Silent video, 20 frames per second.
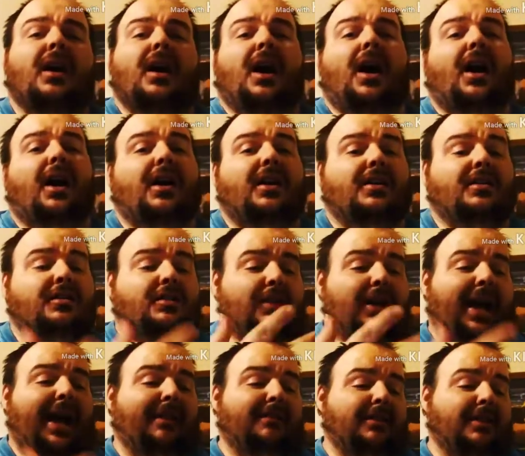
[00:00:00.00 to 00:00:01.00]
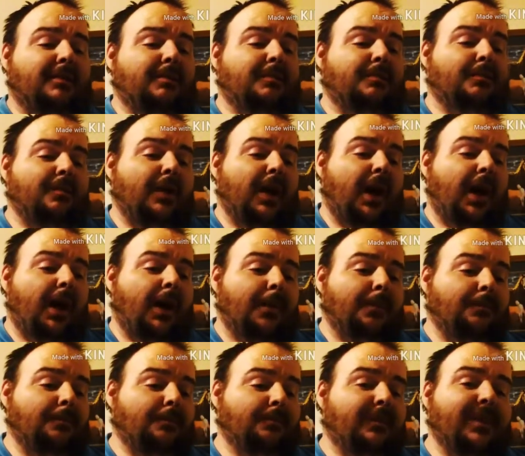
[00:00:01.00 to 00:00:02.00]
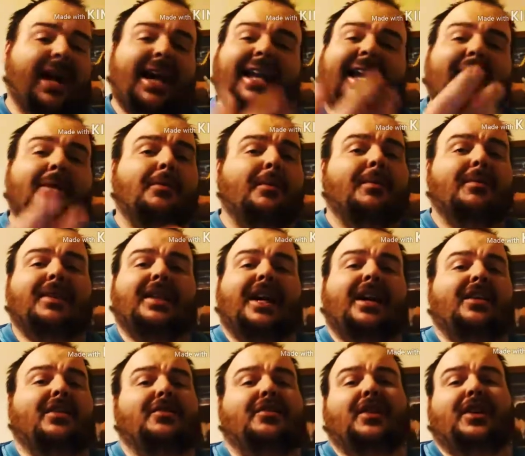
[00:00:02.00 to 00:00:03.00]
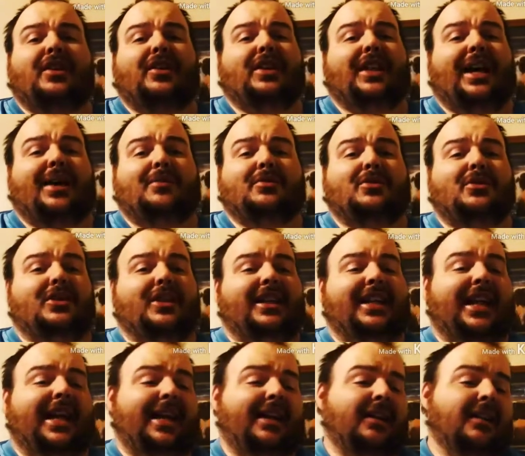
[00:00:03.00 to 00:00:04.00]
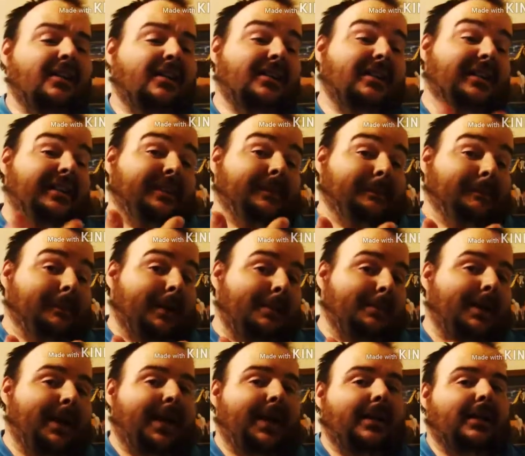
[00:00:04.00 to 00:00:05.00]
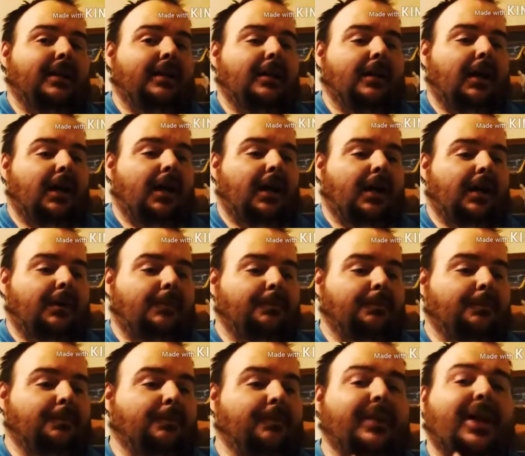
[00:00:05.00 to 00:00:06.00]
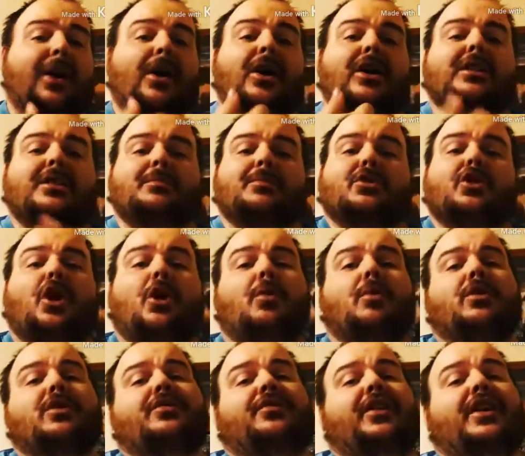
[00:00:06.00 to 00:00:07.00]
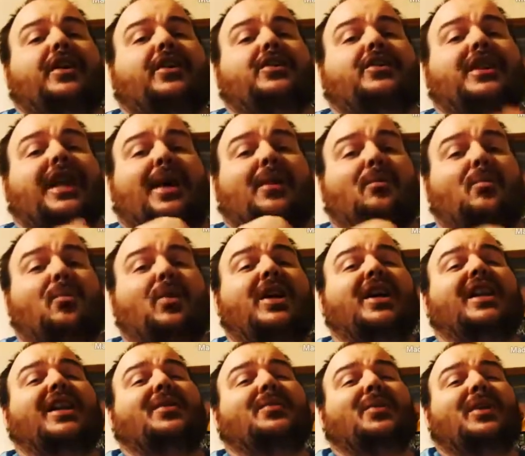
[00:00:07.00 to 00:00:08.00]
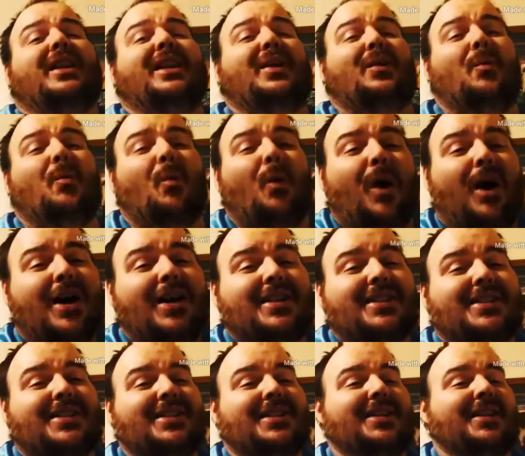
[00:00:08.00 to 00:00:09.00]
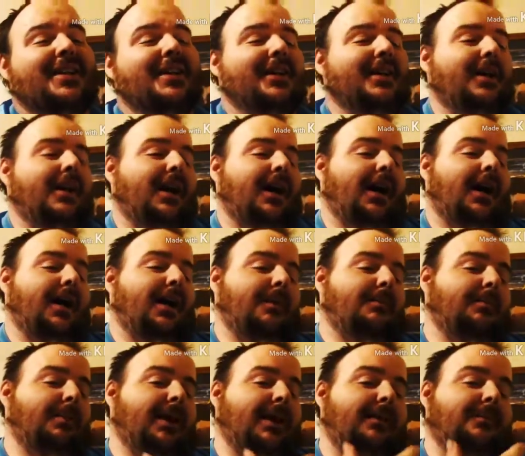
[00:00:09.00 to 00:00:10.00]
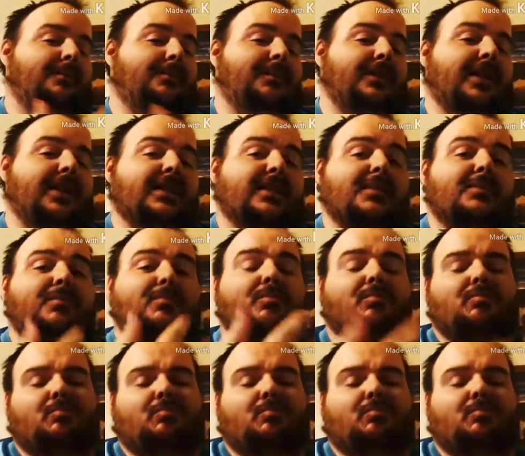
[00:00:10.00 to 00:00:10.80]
to have them. I can't remember the other figure that I was looking at. My bad. There are some Star Wars figures that I really, really want. But it's a